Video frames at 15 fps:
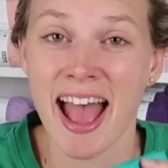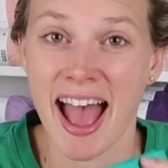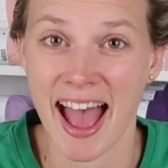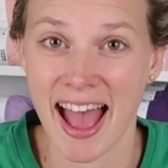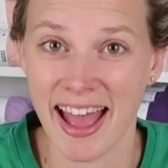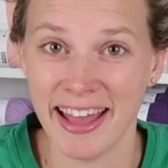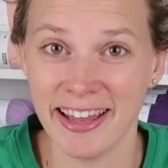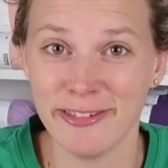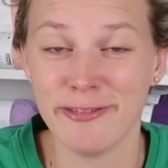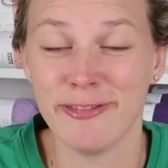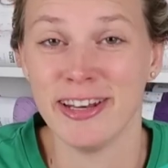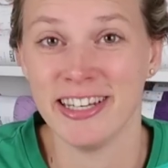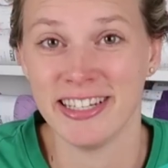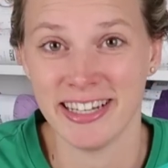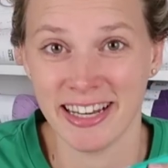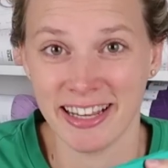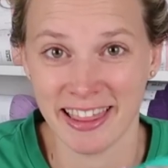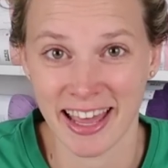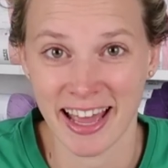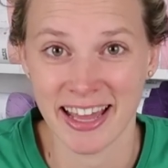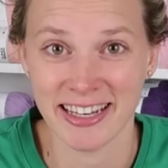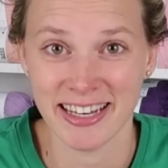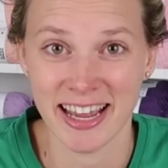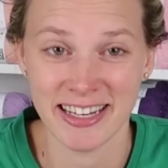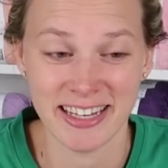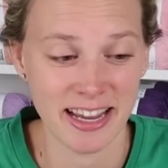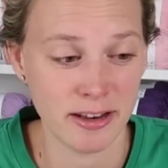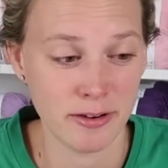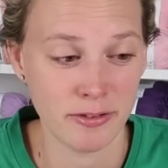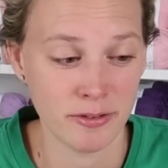and finishing that at
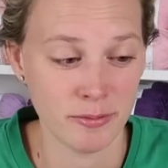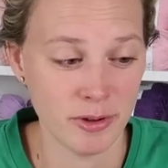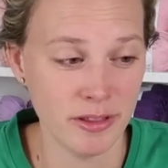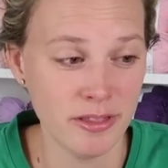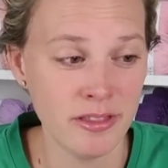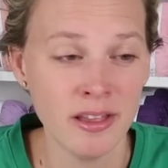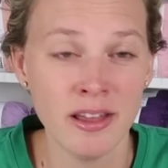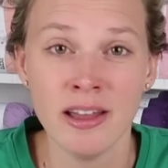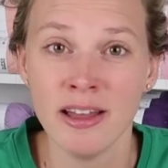the end of the month.